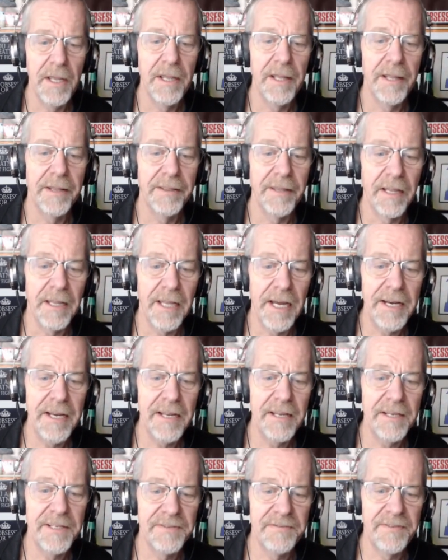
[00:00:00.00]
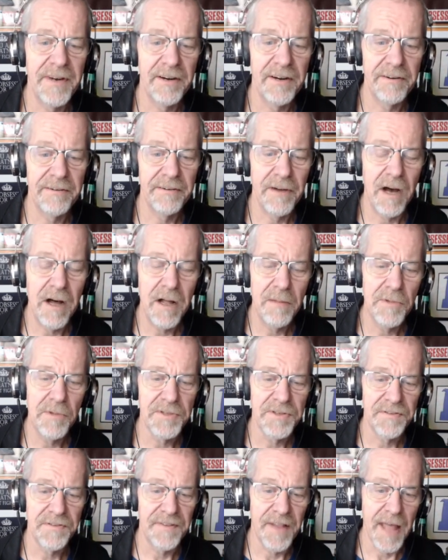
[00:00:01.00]
The lighting is
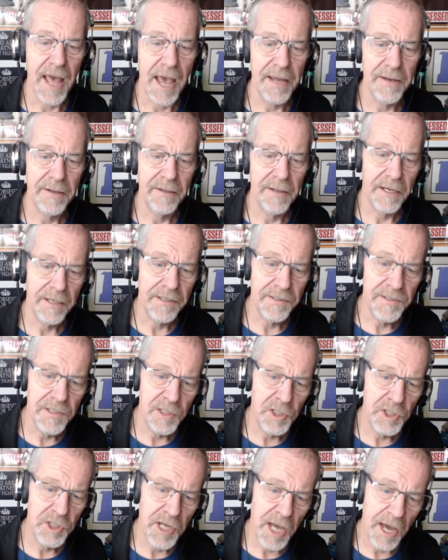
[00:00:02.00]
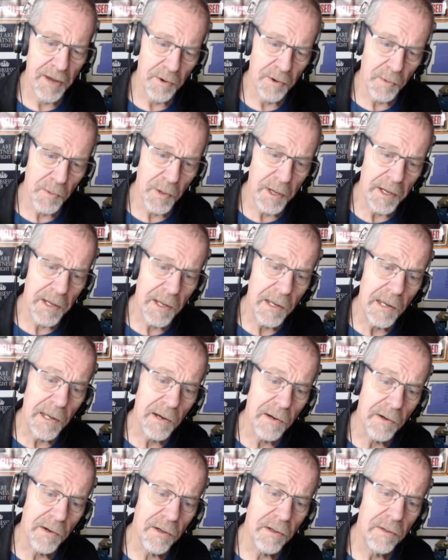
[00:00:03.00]
almost flat. I could see shadow right
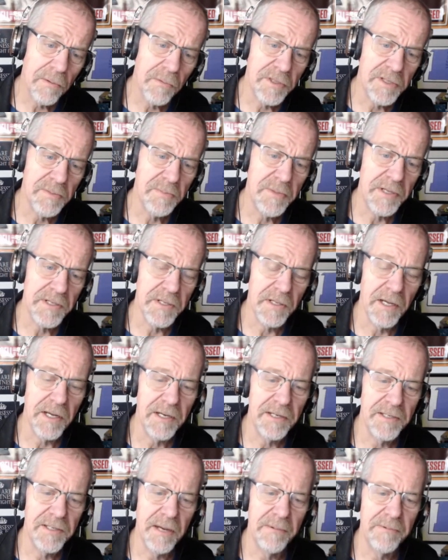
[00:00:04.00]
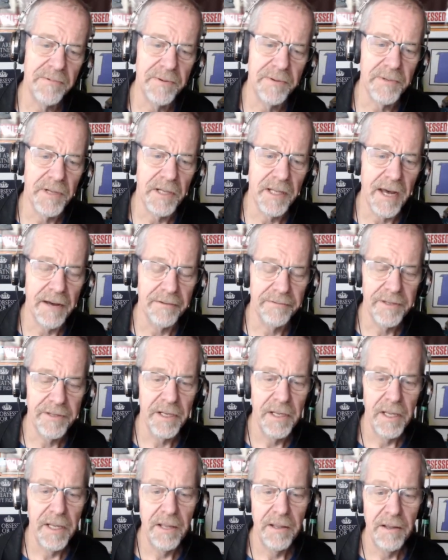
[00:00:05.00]
here, which means the lighting's coming from the left.
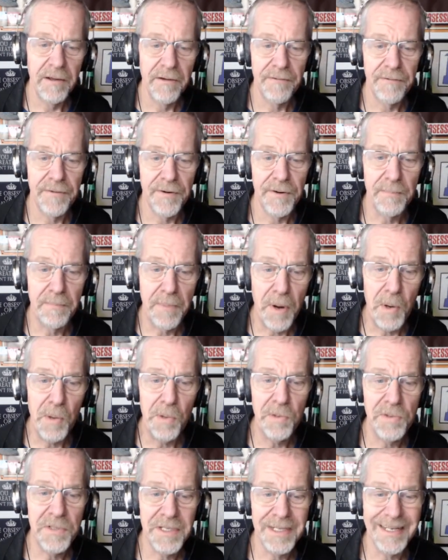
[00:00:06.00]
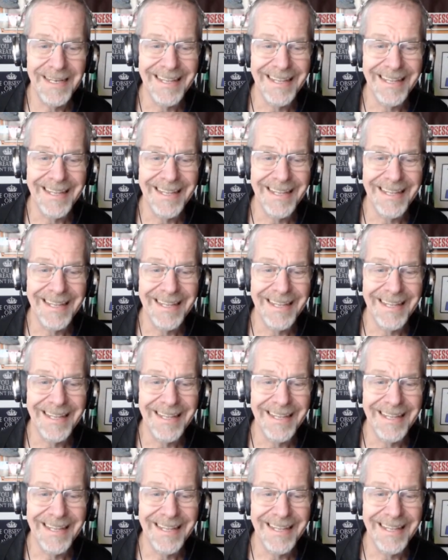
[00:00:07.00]
For a pose like